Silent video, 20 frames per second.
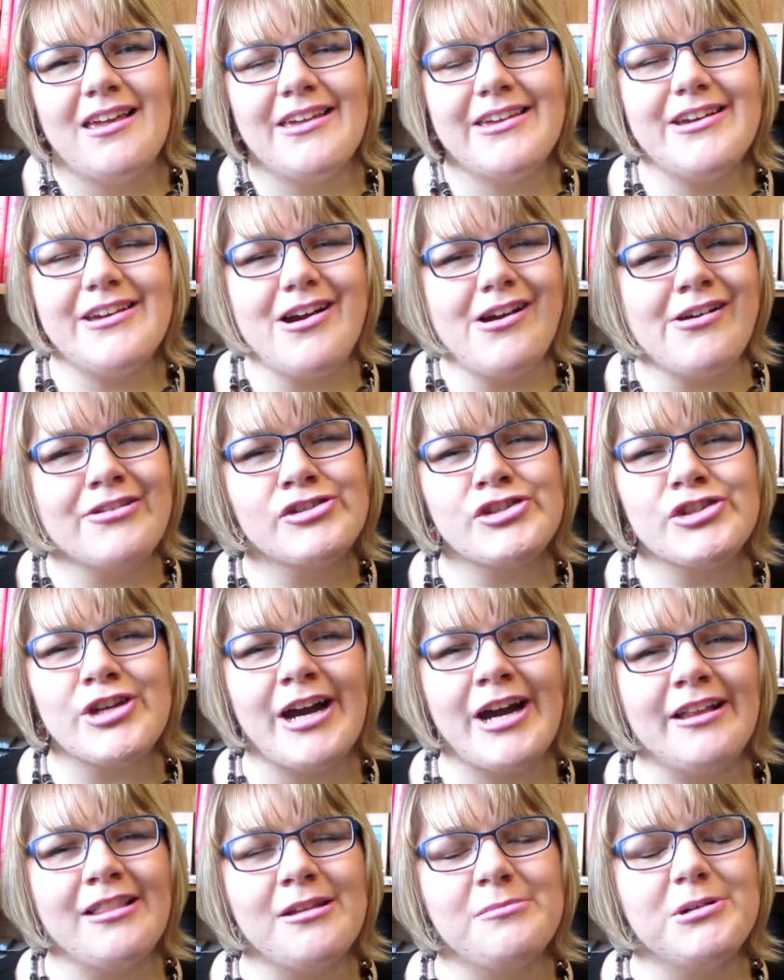Young
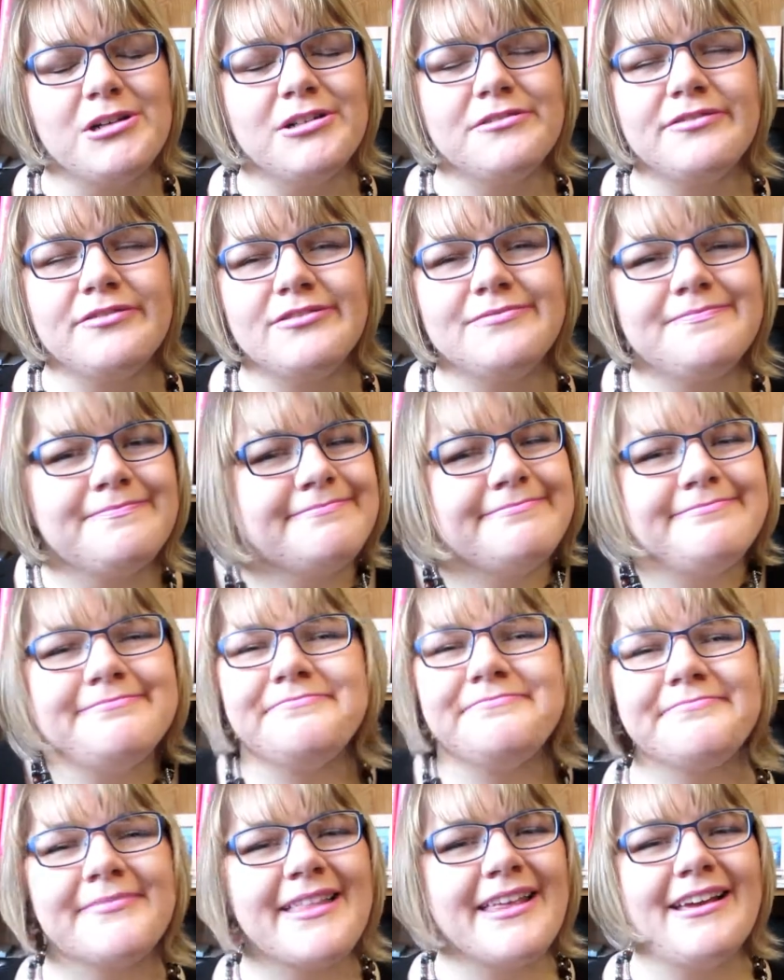Shia LaBeouf.
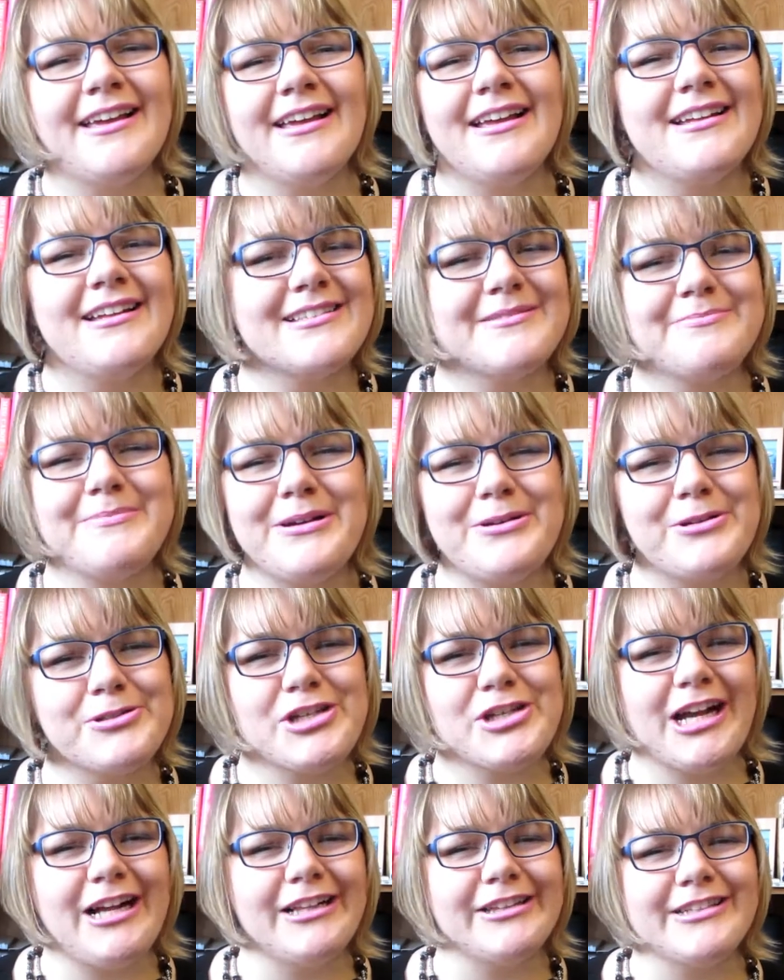It's my whole
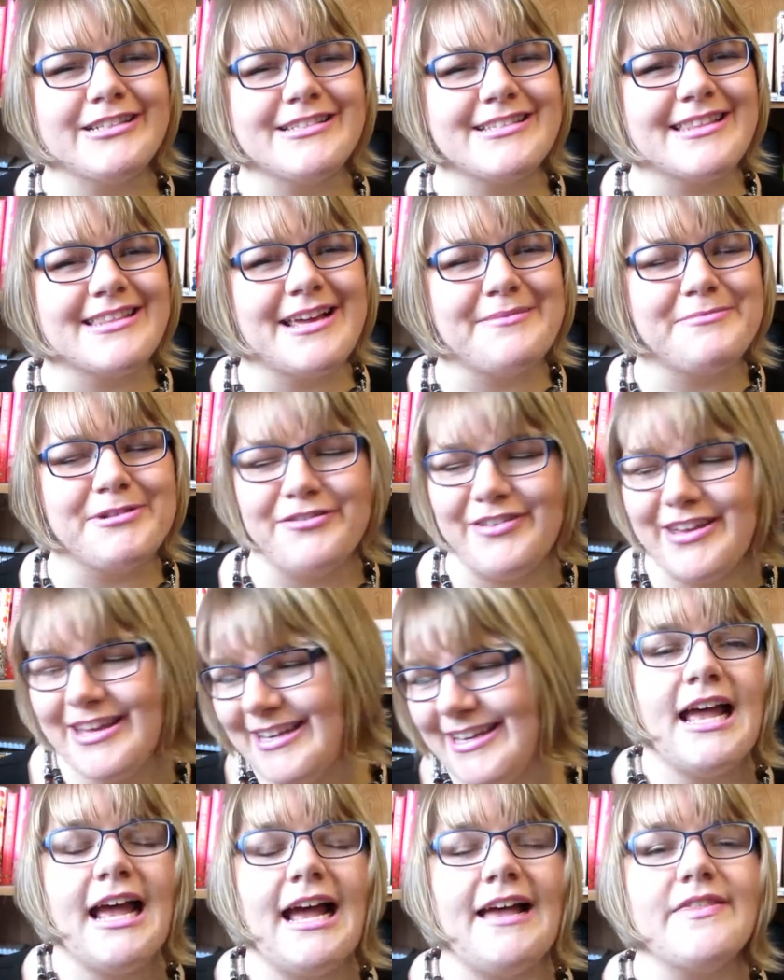childhood is in that
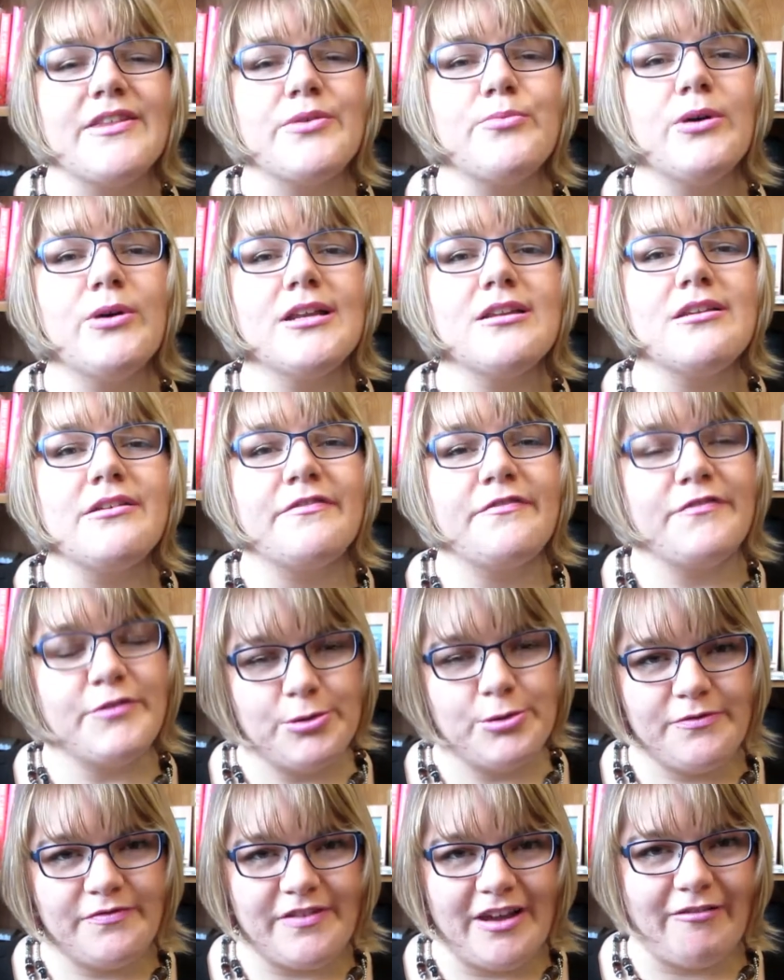movie. And the one
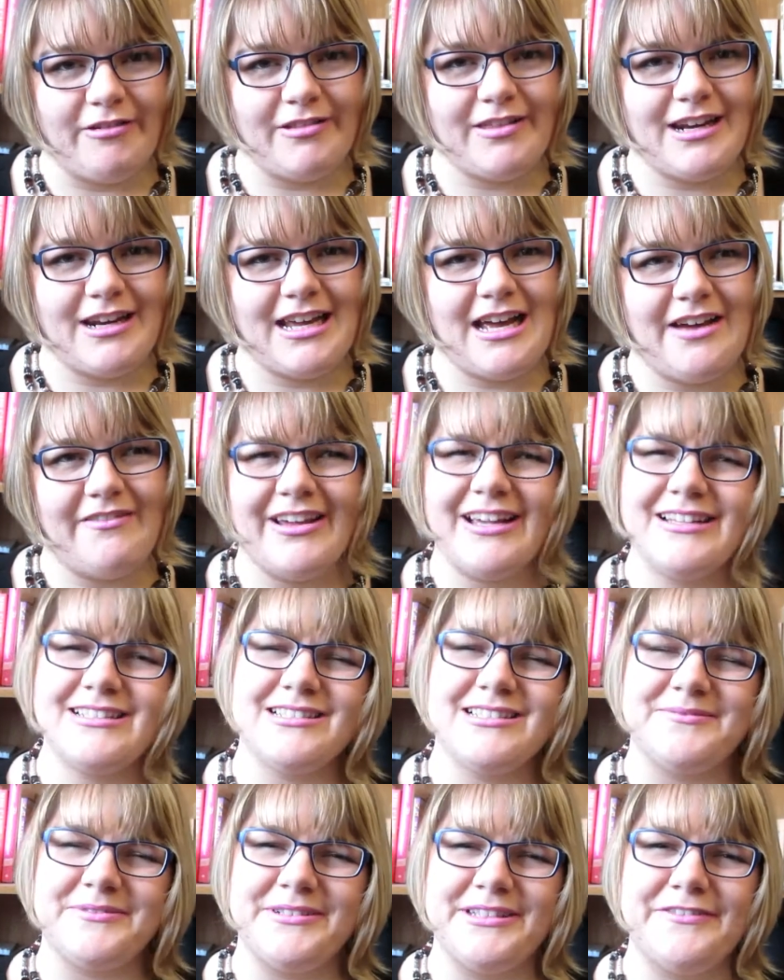food favorite that I have, I guess
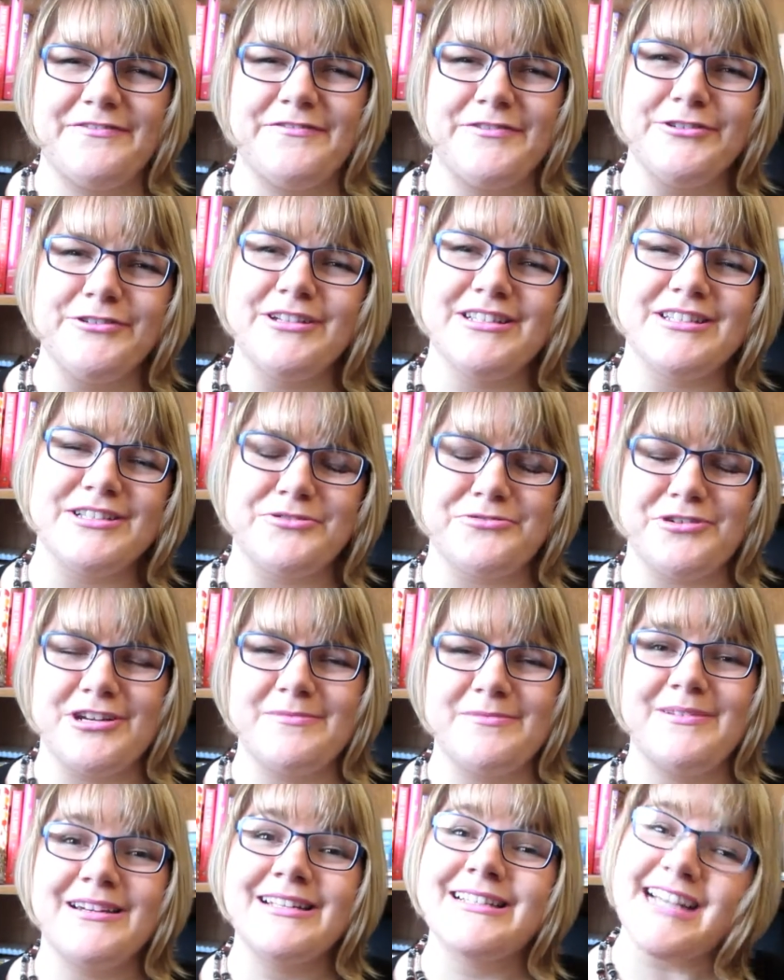it's not really food, it's a
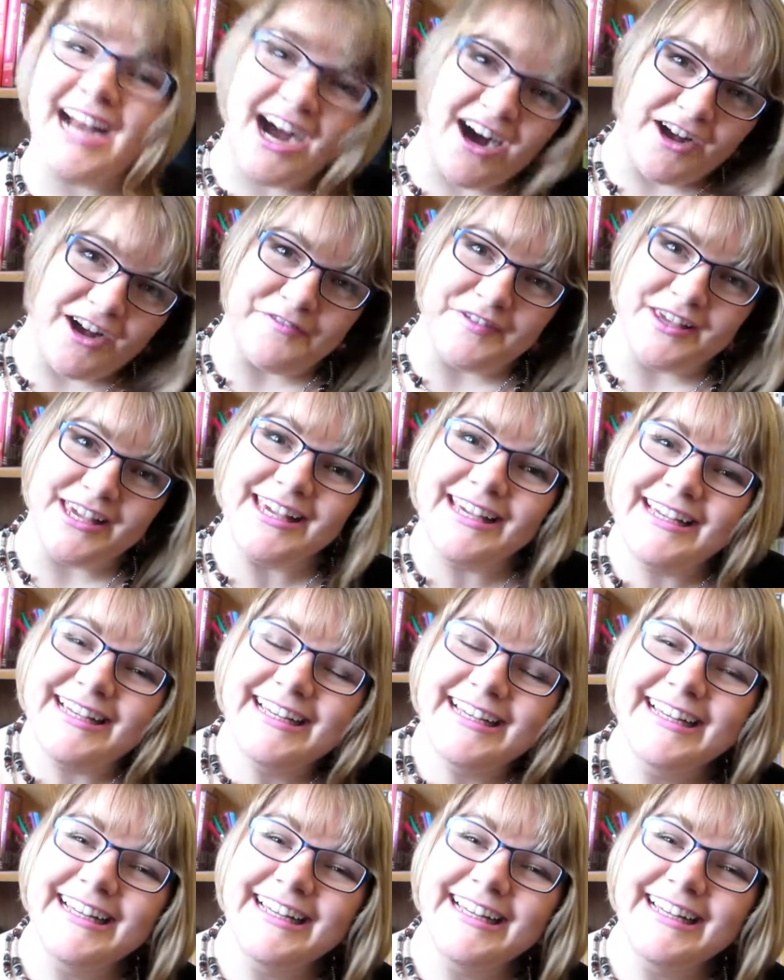drink, but it's coffee.